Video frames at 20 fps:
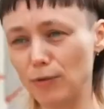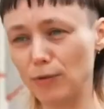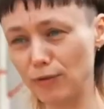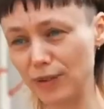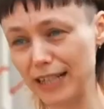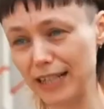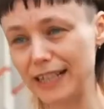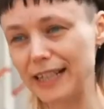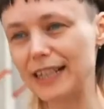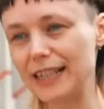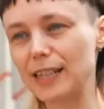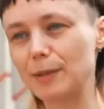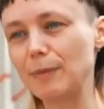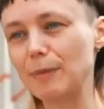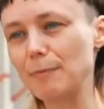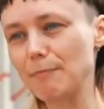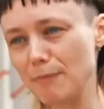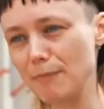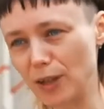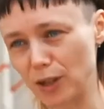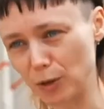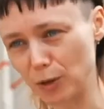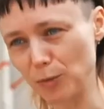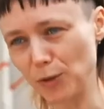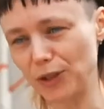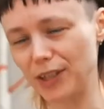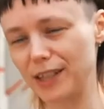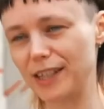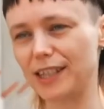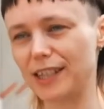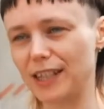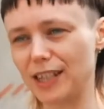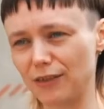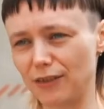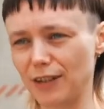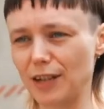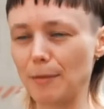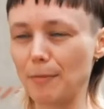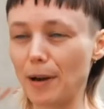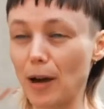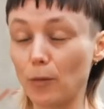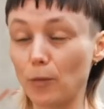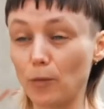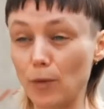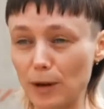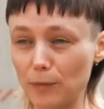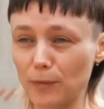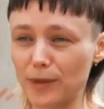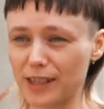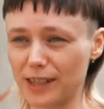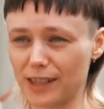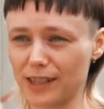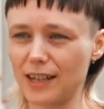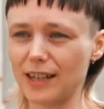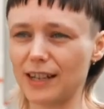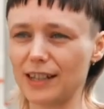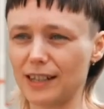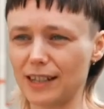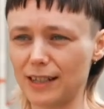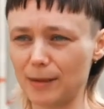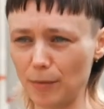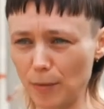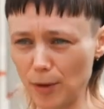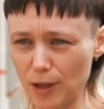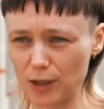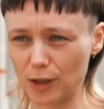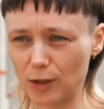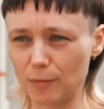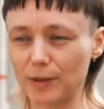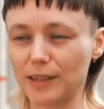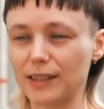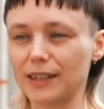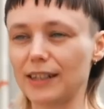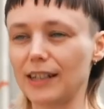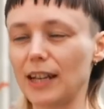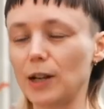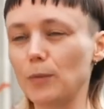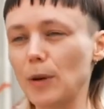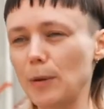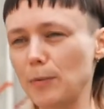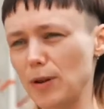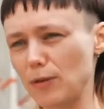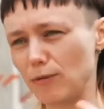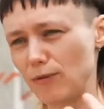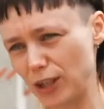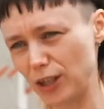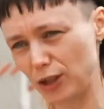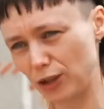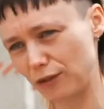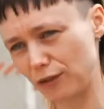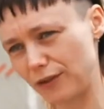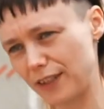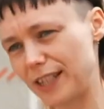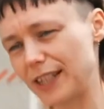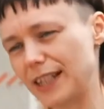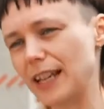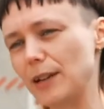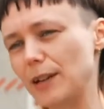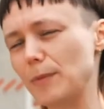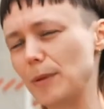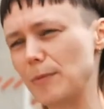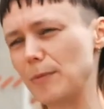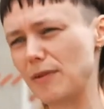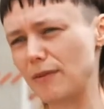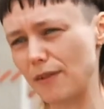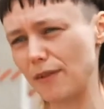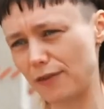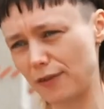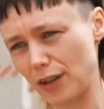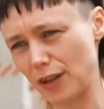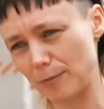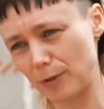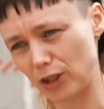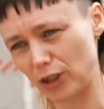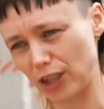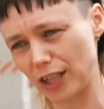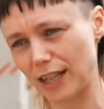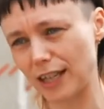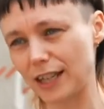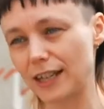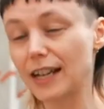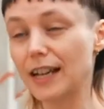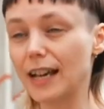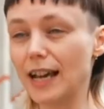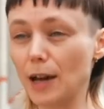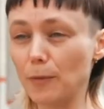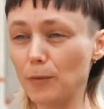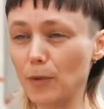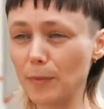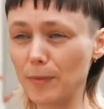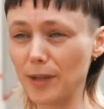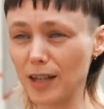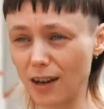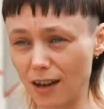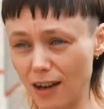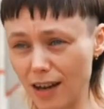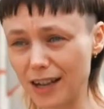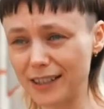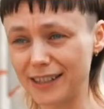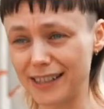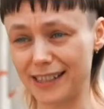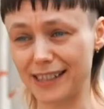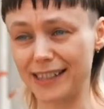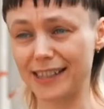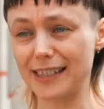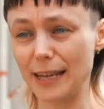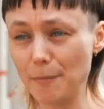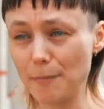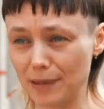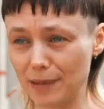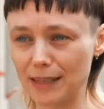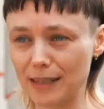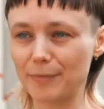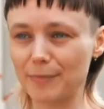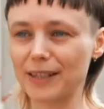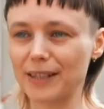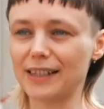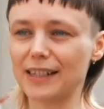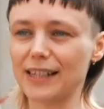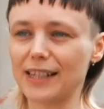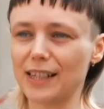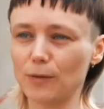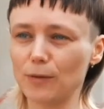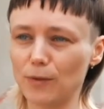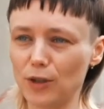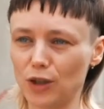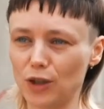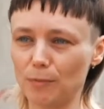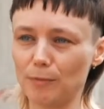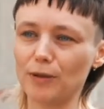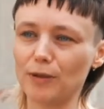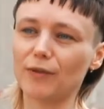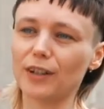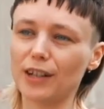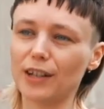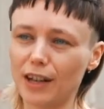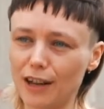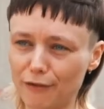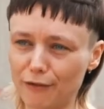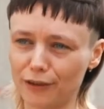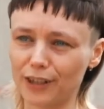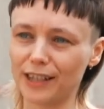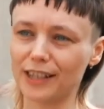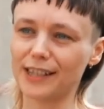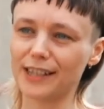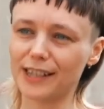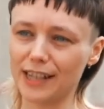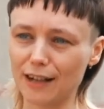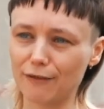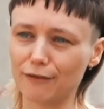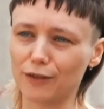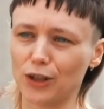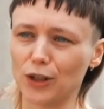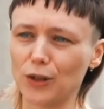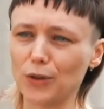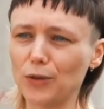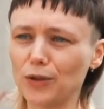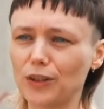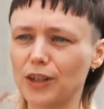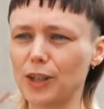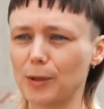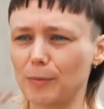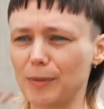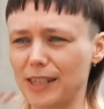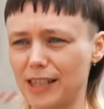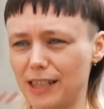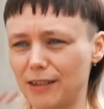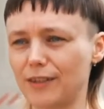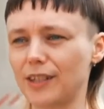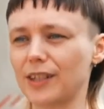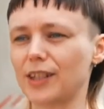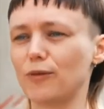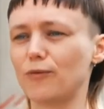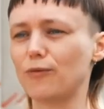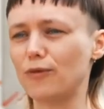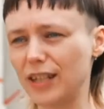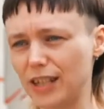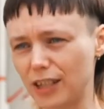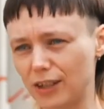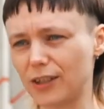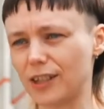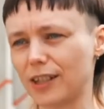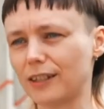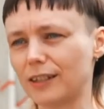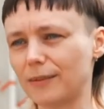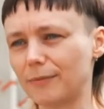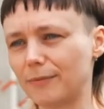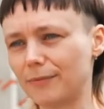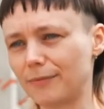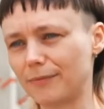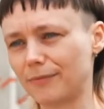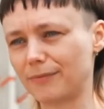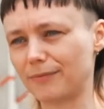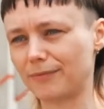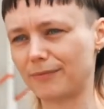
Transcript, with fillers: we really need to be much more considerate about when we're deciding to demolish a building and when we're retrofitting it, when we're refurbishing it, and when we are disassembling buildings that we should be recovering and salvaging all those materials and reusing them.